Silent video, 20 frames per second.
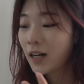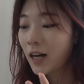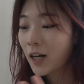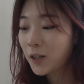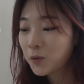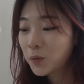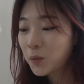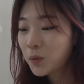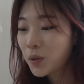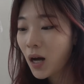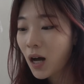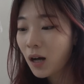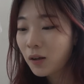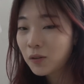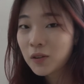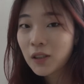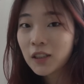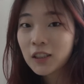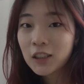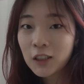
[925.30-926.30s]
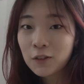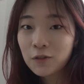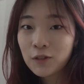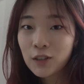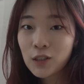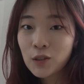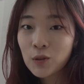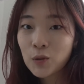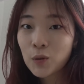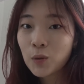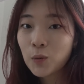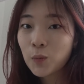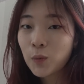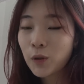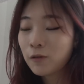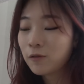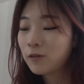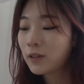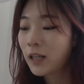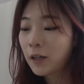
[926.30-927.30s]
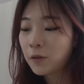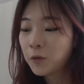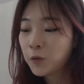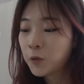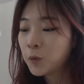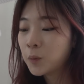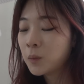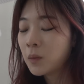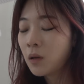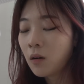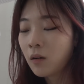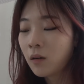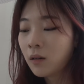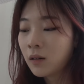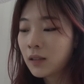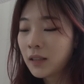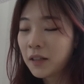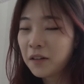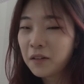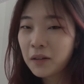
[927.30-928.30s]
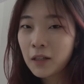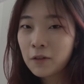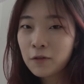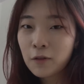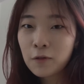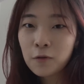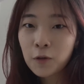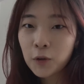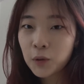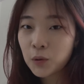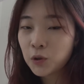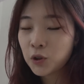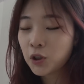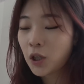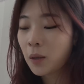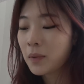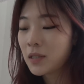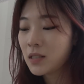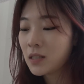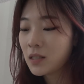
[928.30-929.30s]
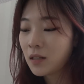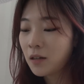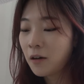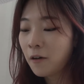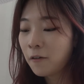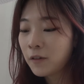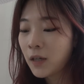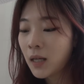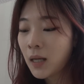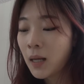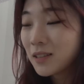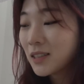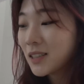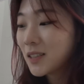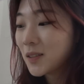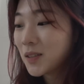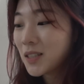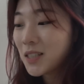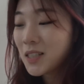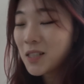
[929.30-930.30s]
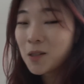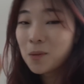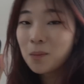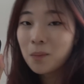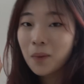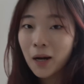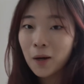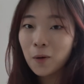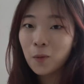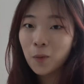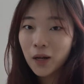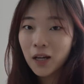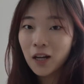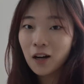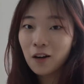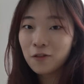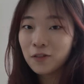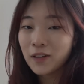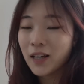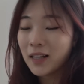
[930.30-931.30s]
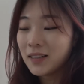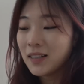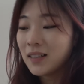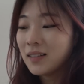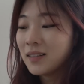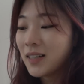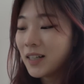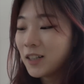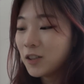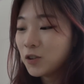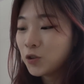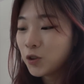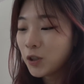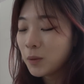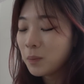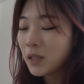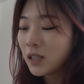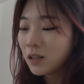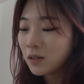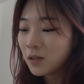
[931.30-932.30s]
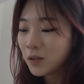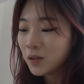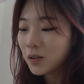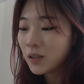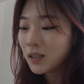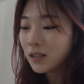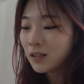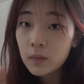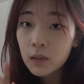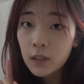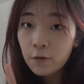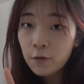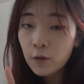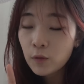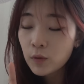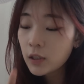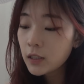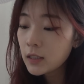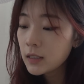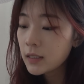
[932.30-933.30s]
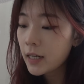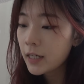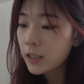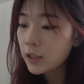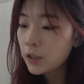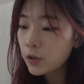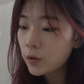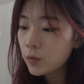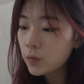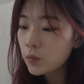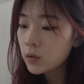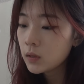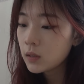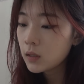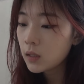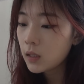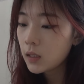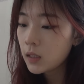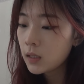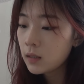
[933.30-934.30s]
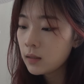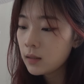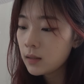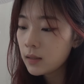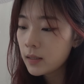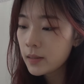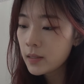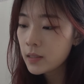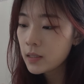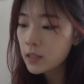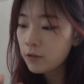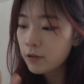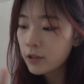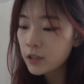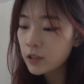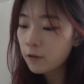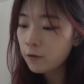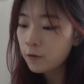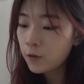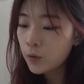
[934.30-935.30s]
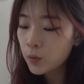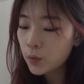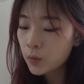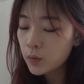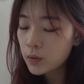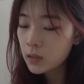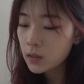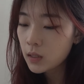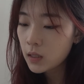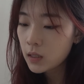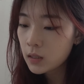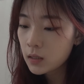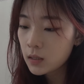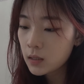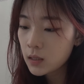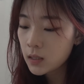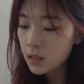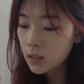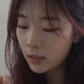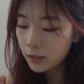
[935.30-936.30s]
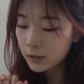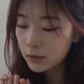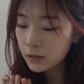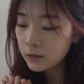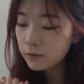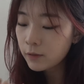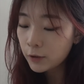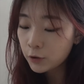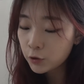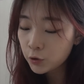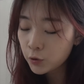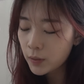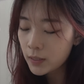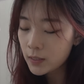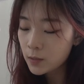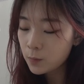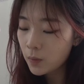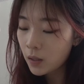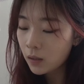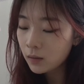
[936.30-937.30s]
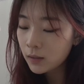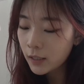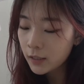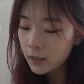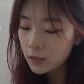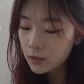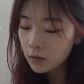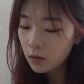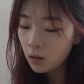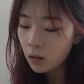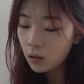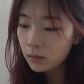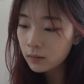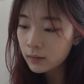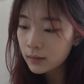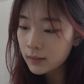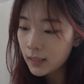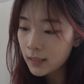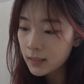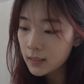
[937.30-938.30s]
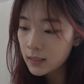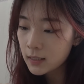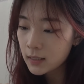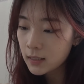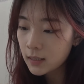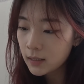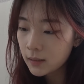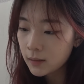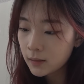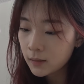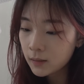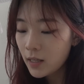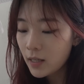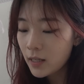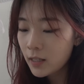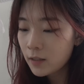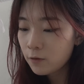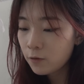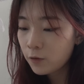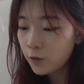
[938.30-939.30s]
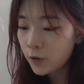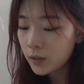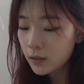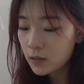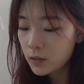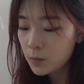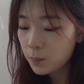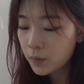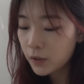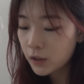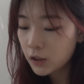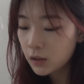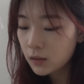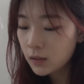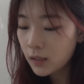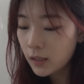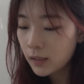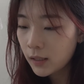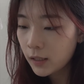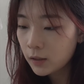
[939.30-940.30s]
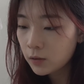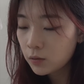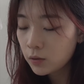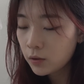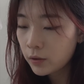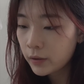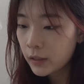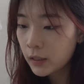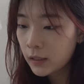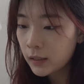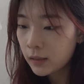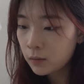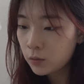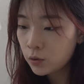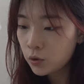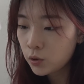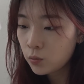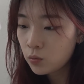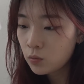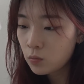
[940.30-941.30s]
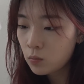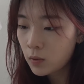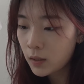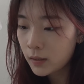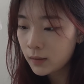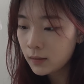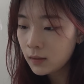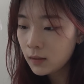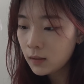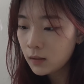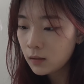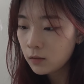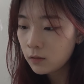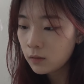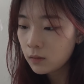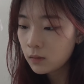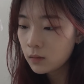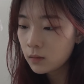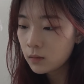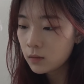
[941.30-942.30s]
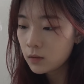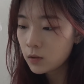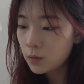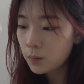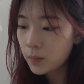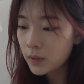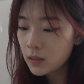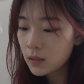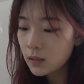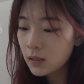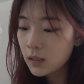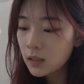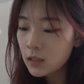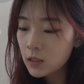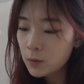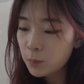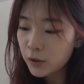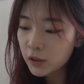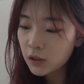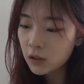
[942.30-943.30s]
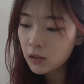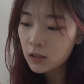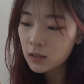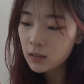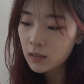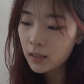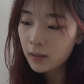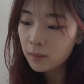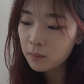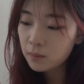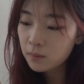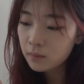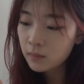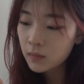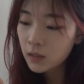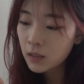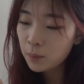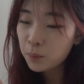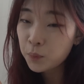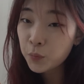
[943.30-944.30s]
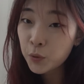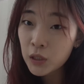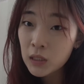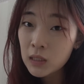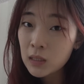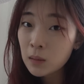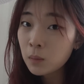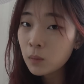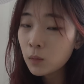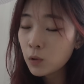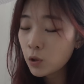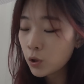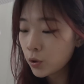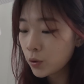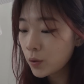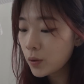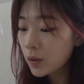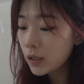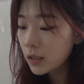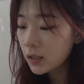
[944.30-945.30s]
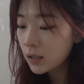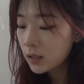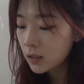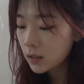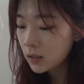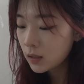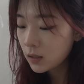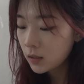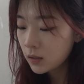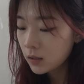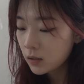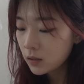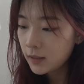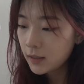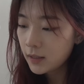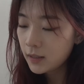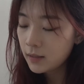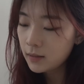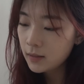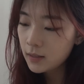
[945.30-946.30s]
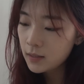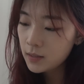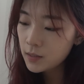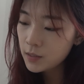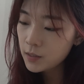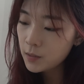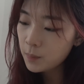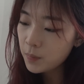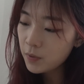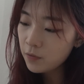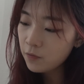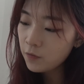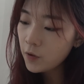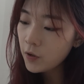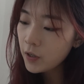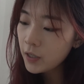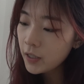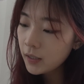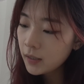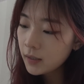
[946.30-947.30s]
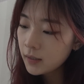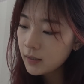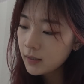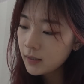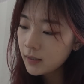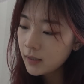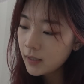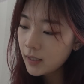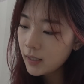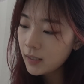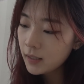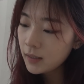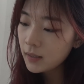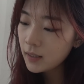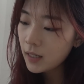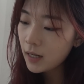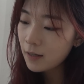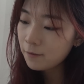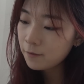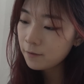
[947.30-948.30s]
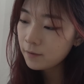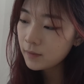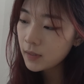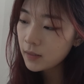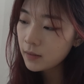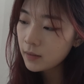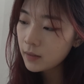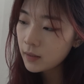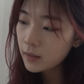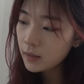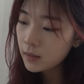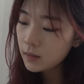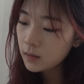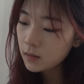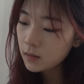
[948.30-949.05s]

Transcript: I don't know how to achieve this look with Lightroom or like even Photoshop and stuff. So this is my way of getting that dreamy look. The filters that I use in this series of photos is under retro as well, and it's called Dust. And for dispersion, I like to turn it down to 1. So basically dispersion is like the prism look. And this is the before and the after.